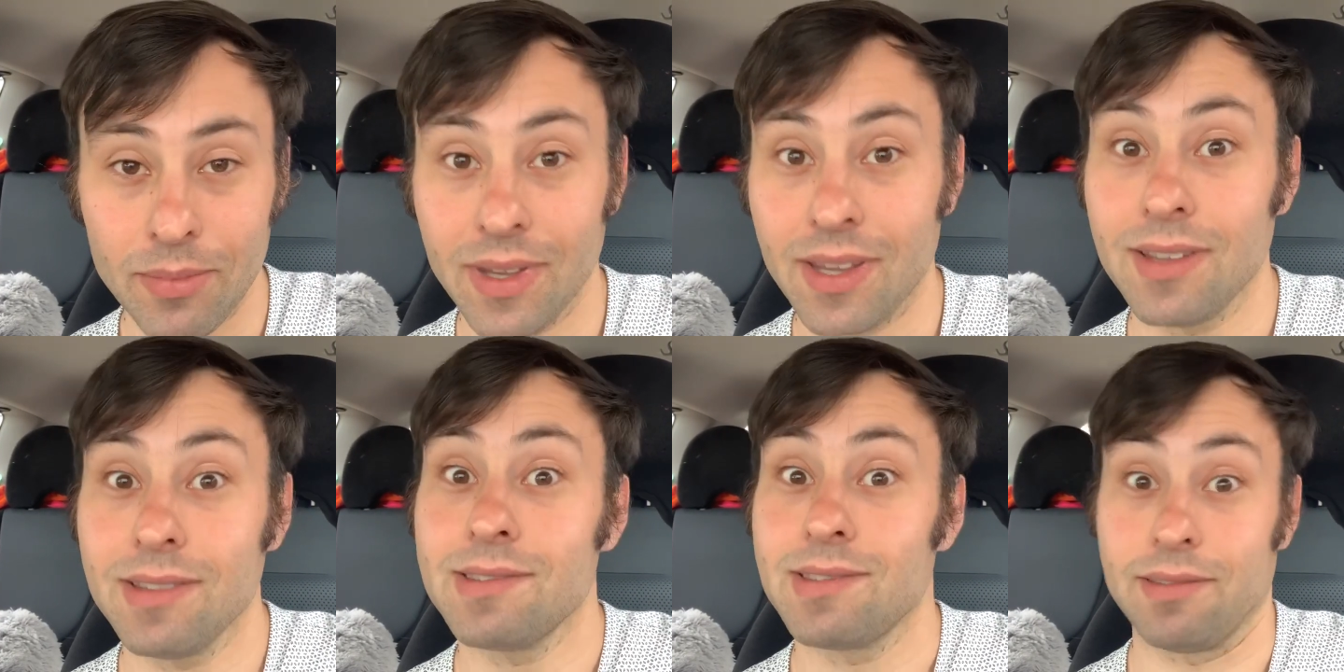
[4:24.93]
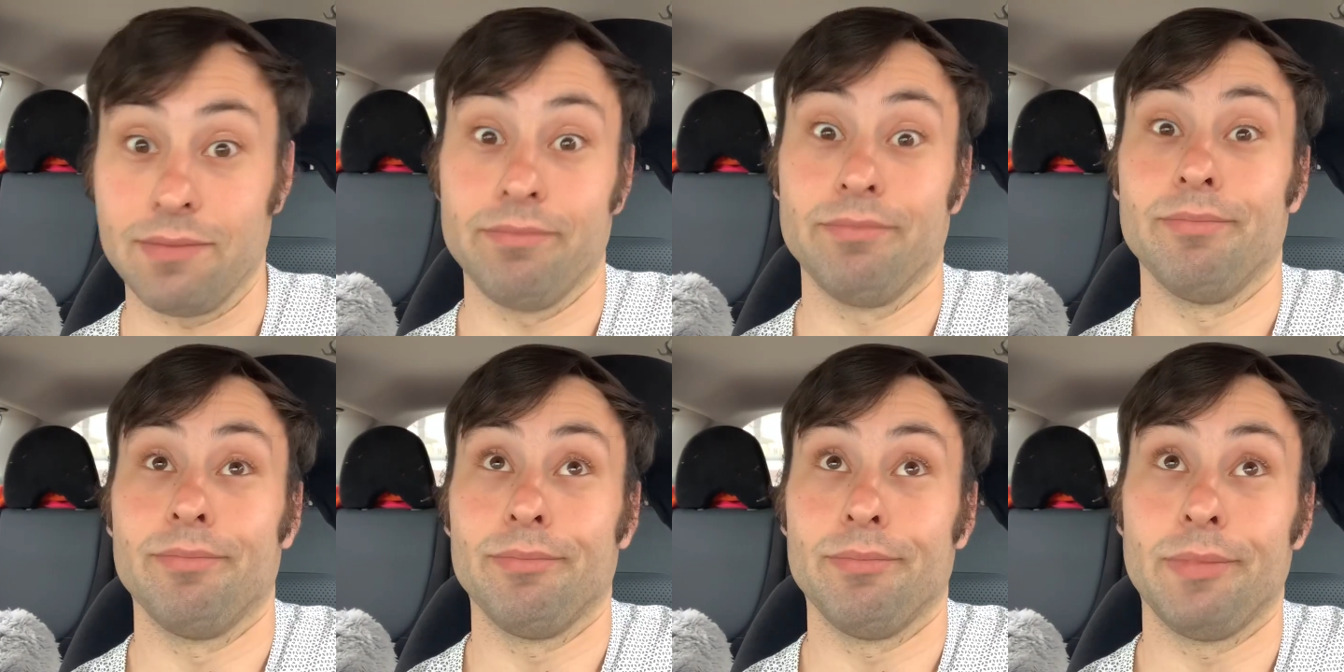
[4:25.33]
because
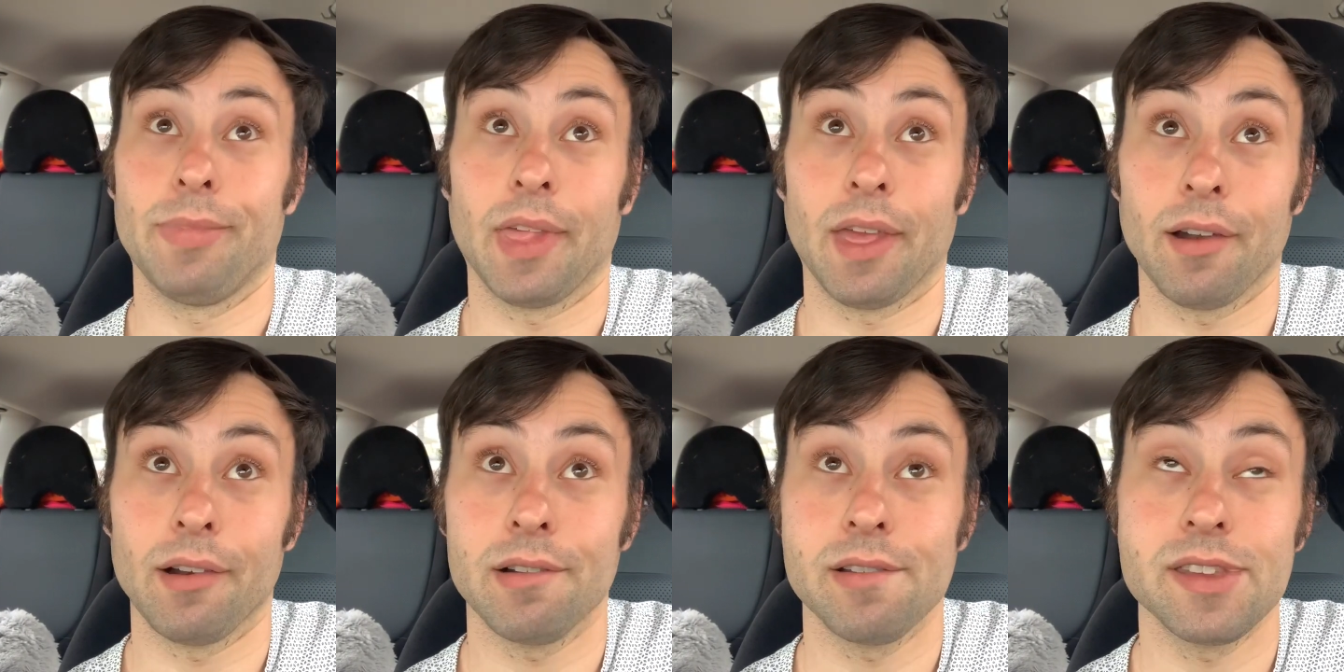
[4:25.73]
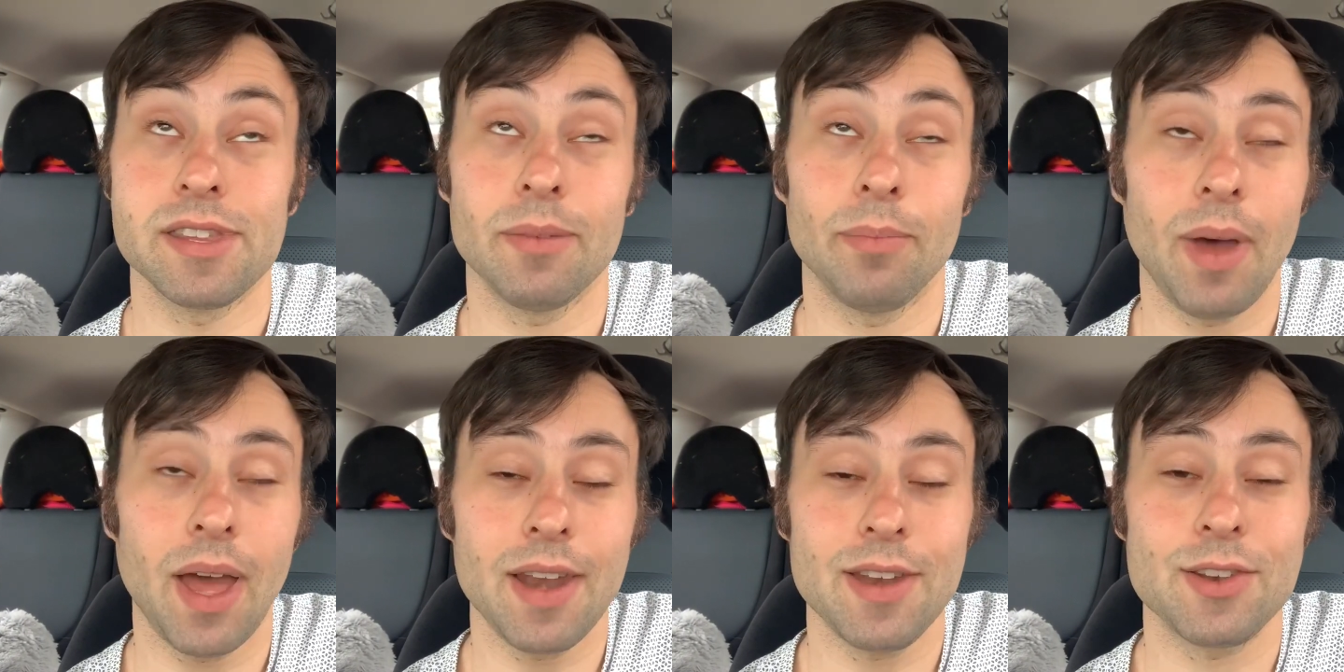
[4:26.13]
there's
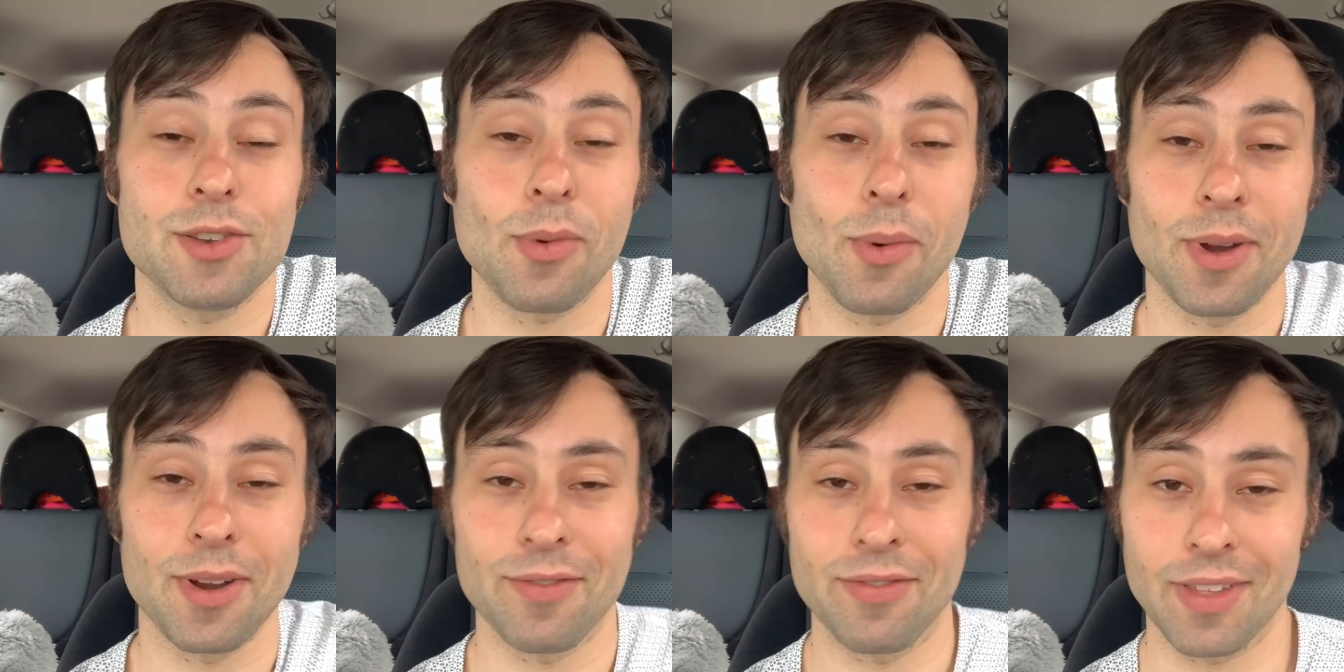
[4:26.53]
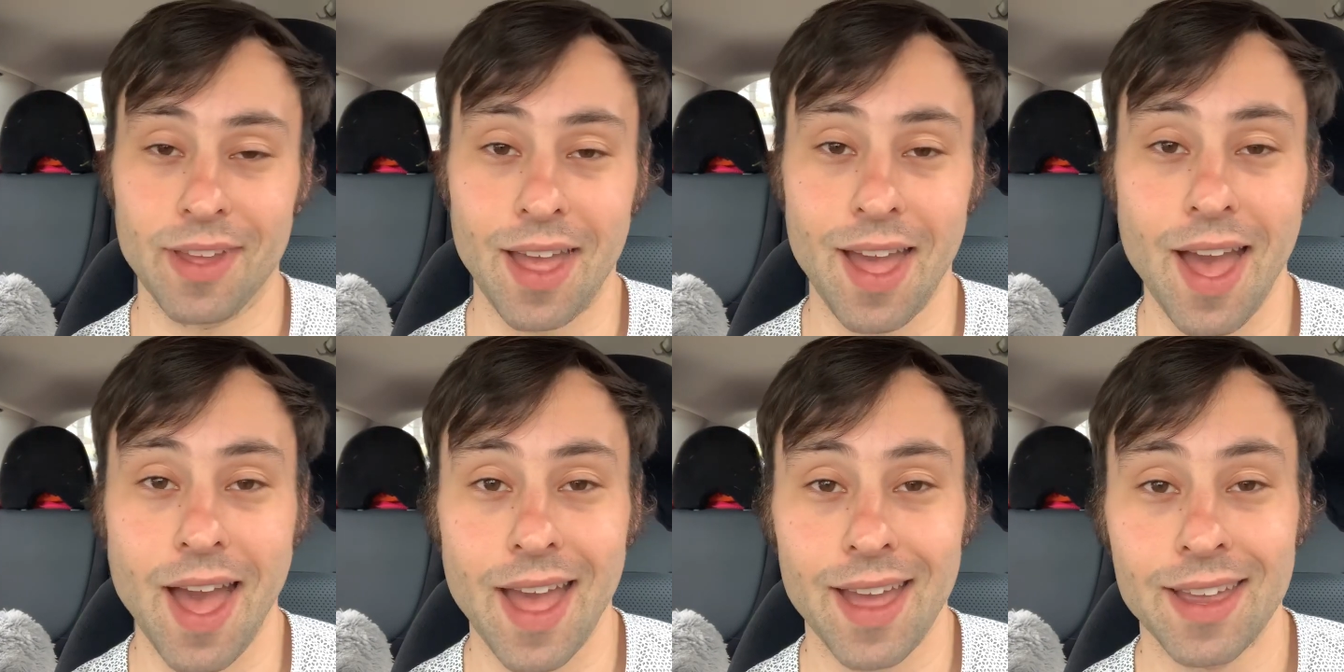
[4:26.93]
the Button Twin of the
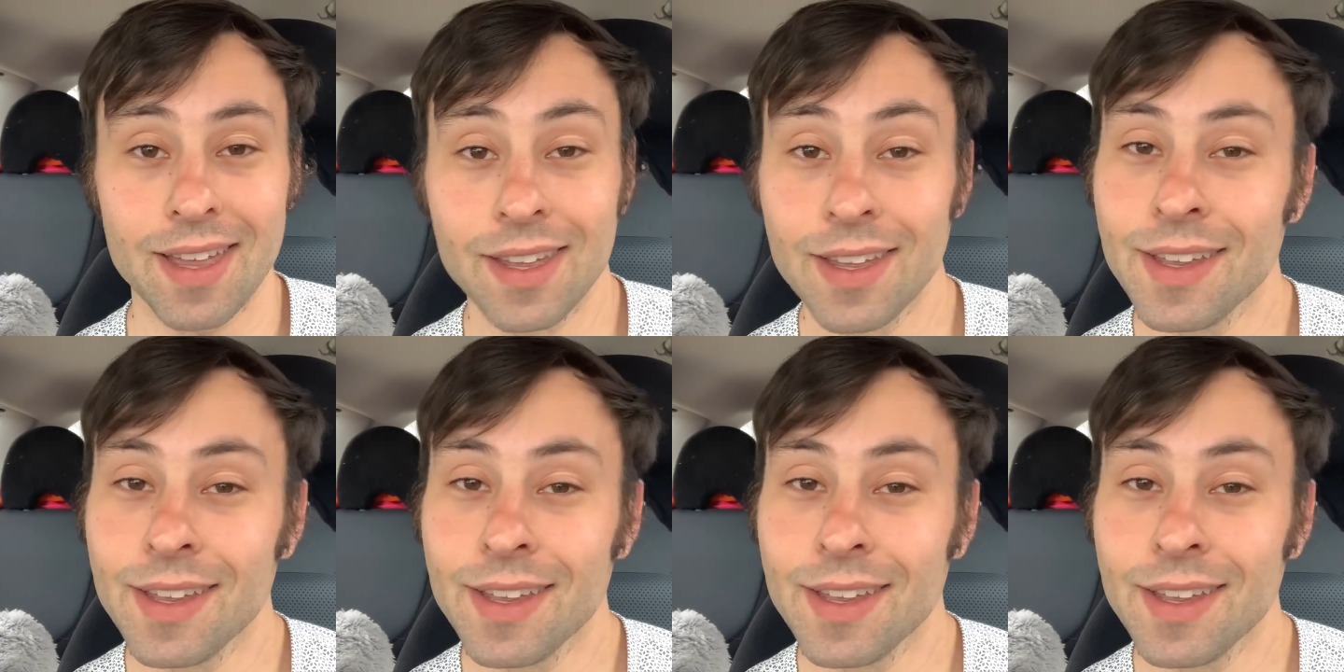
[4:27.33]
guy.